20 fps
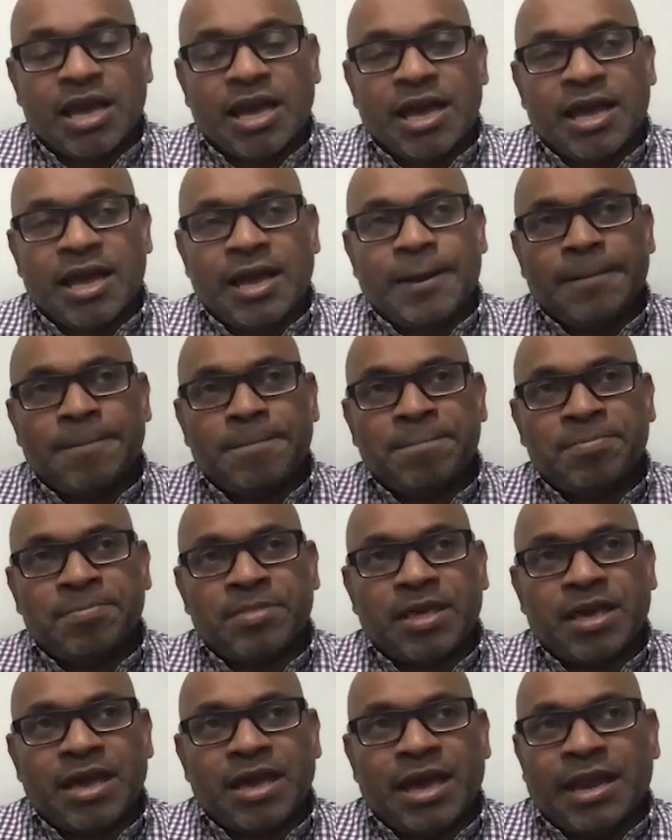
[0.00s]

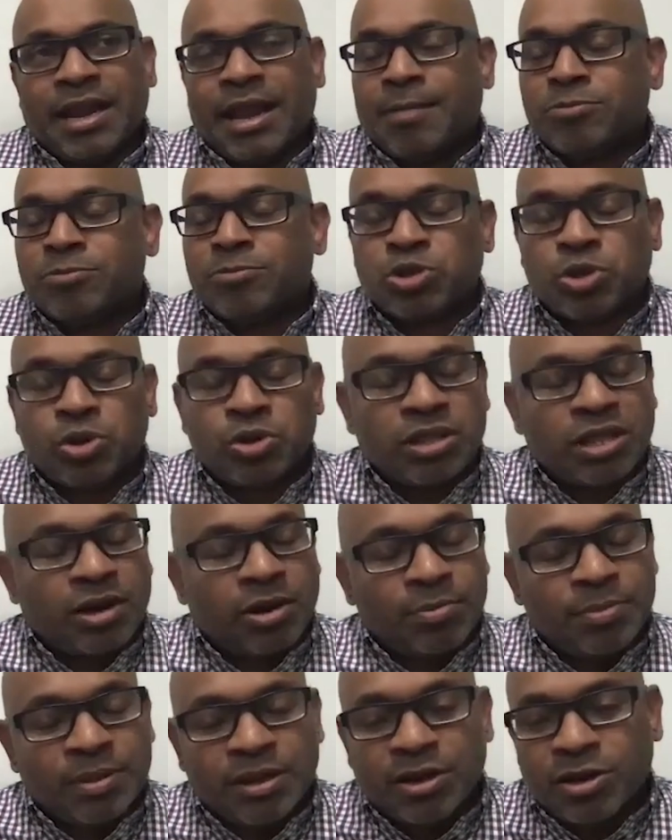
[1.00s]
And I'm sure there
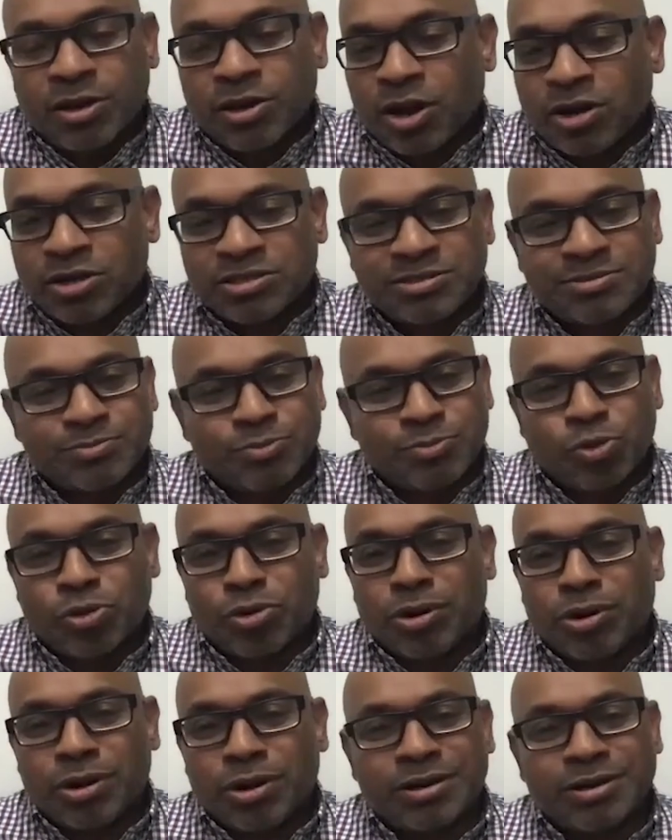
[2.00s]
will be lots
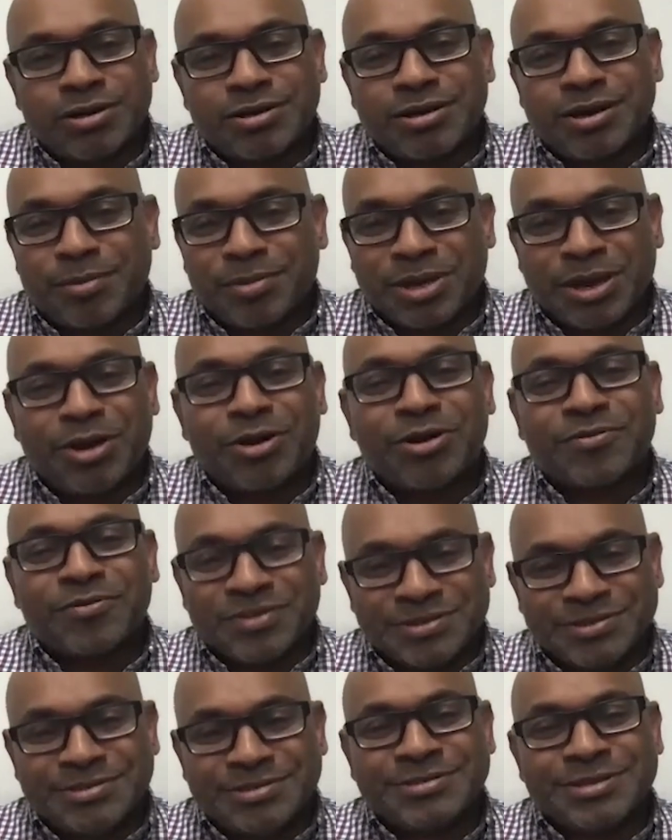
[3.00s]
more coming out of
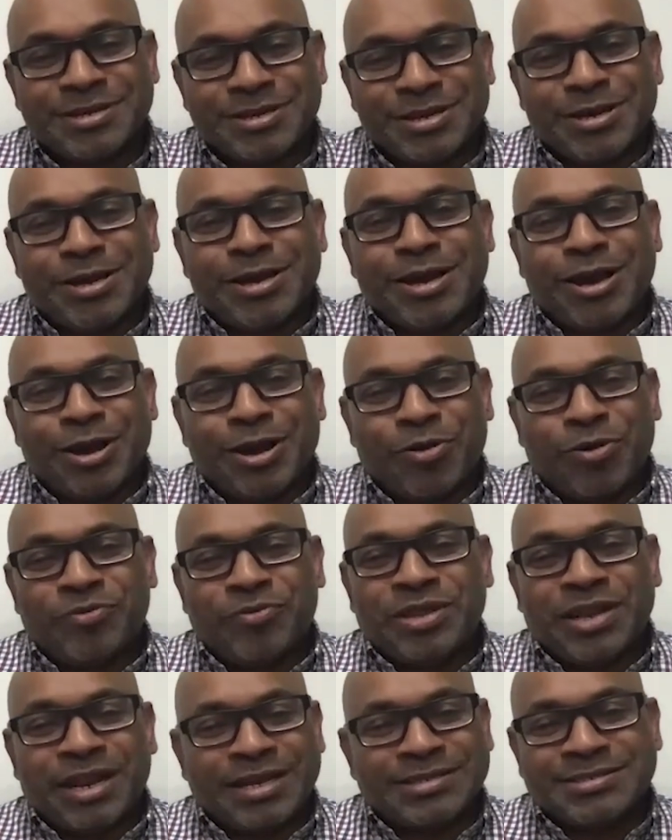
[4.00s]
this over
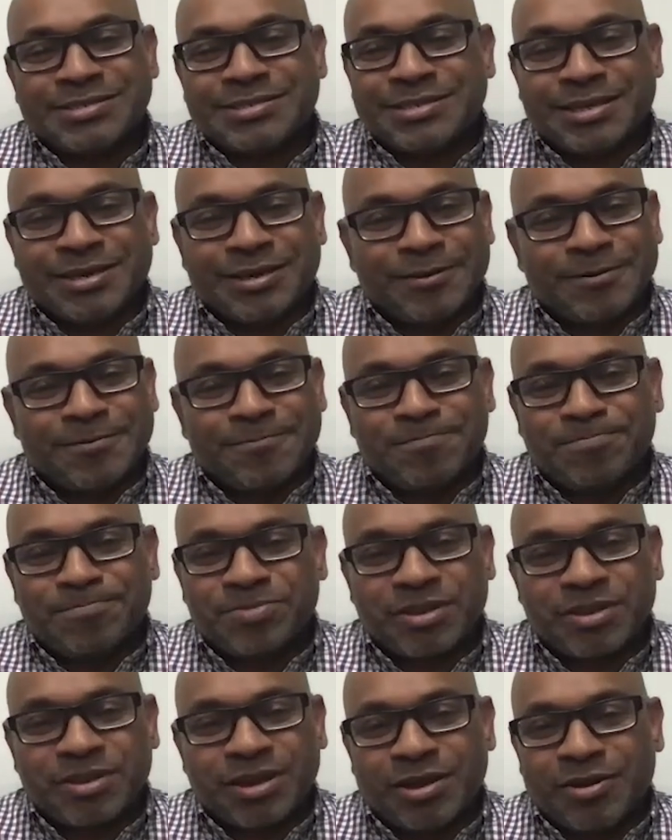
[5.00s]
the next
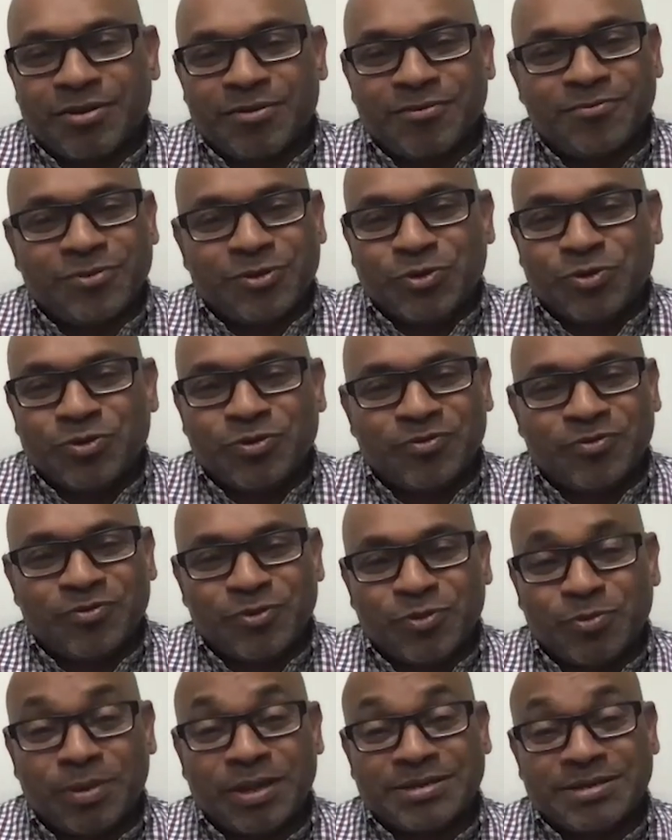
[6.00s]

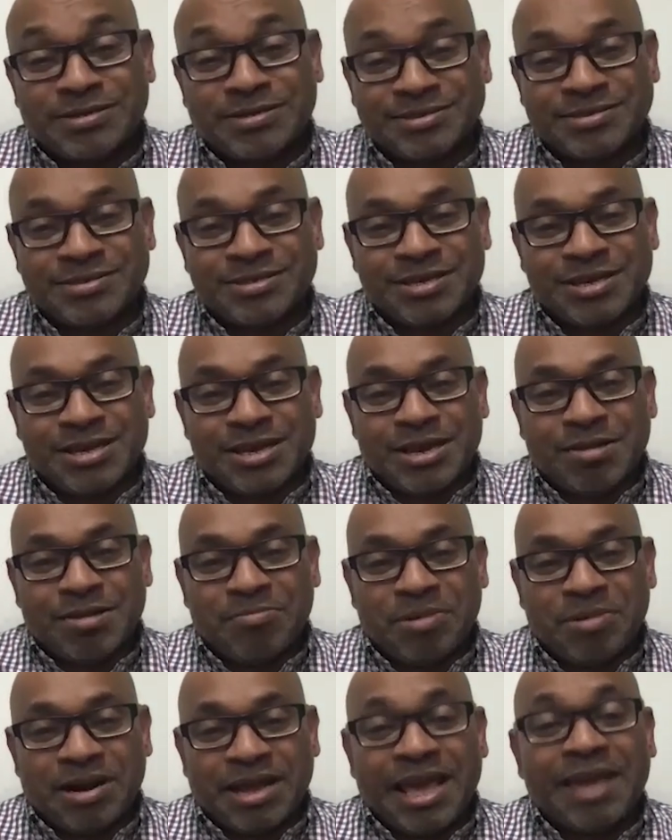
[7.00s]
few months.
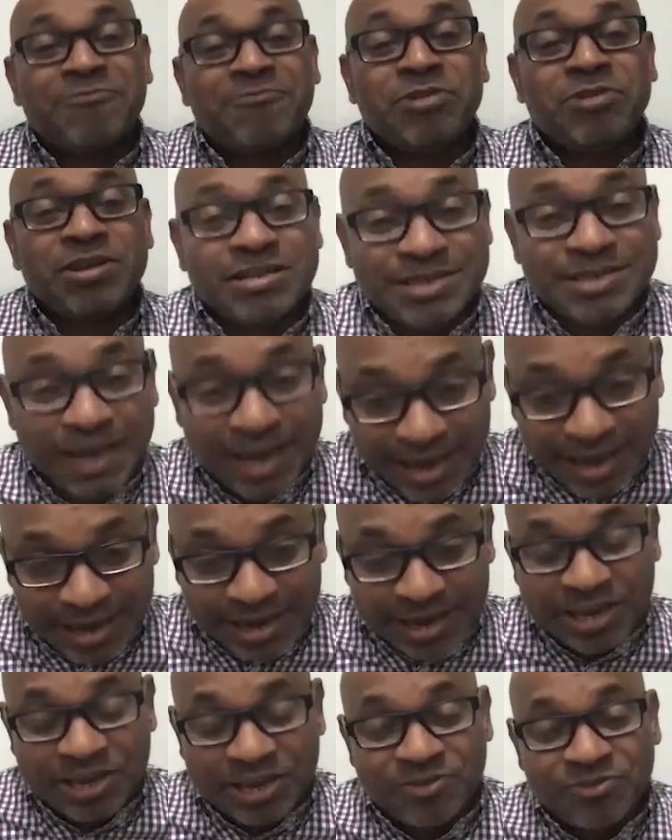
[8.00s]
But every
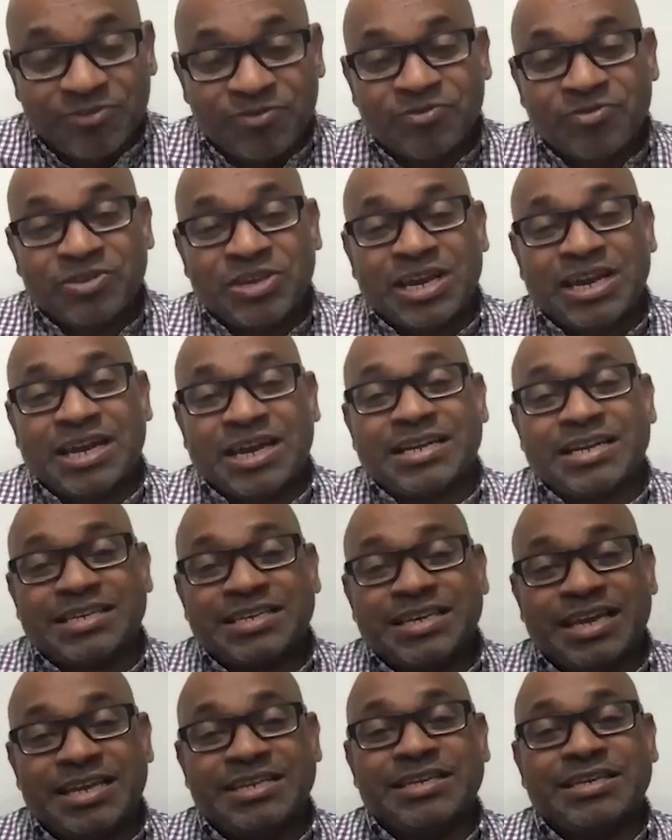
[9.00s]
day we are
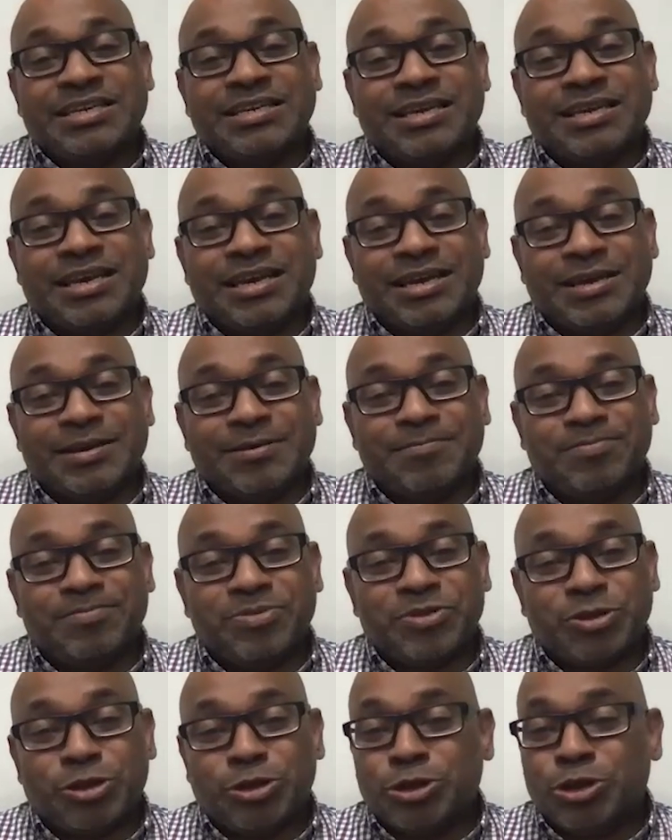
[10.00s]
getting
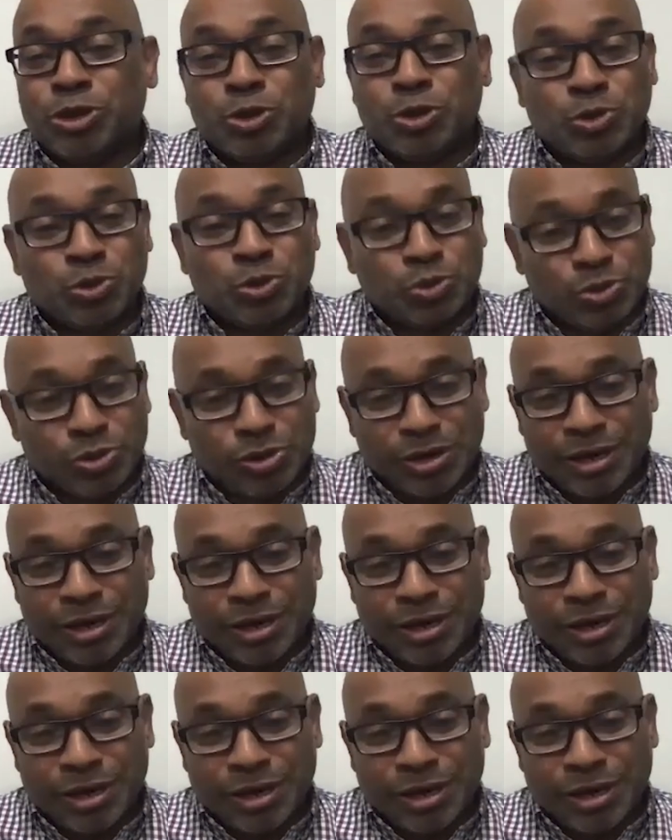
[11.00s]
new